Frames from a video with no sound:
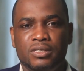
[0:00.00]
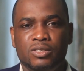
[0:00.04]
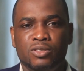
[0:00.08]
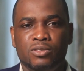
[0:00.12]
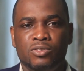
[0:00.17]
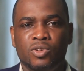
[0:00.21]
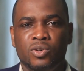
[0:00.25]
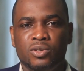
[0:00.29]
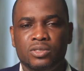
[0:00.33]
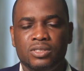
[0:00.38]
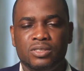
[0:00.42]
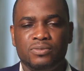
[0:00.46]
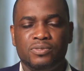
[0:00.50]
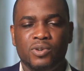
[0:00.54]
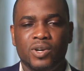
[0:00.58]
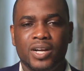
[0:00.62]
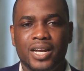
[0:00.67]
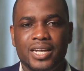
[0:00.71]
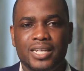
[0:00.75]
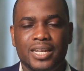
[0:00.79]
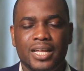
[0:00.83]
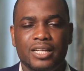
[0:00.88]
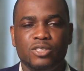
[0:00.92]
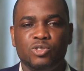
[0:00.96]
Don't
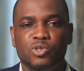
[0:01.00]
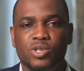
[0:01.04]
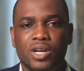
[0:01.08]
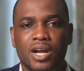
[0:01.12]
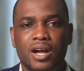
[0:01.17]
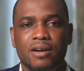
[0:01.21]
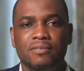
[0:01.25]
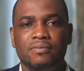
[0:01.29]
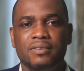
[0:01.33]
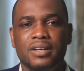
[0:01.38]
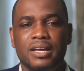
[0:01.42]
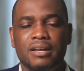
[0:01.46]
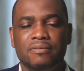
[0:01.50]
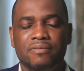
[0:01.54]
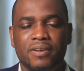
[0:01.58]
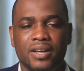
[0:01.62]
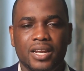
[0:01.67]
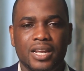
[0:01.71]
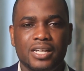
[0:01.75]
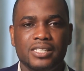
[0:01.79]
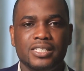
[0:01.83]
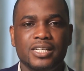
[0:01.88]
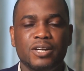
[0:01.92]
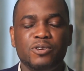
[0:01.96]
forget that you have a
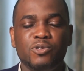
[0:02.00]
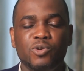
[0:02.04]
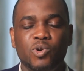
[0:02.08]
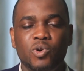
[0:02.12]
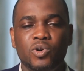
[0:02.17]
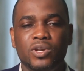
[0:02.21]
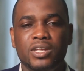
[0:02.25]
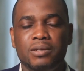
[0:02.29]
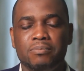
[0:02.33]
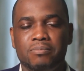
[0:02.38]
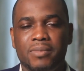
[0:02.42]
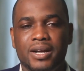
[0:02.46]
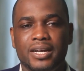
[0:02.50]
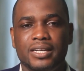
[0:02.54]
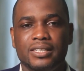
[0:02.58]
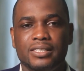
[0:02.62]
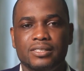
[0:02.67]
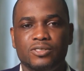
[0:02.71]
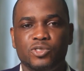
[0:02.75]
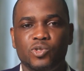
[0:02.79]
financial goal in mind.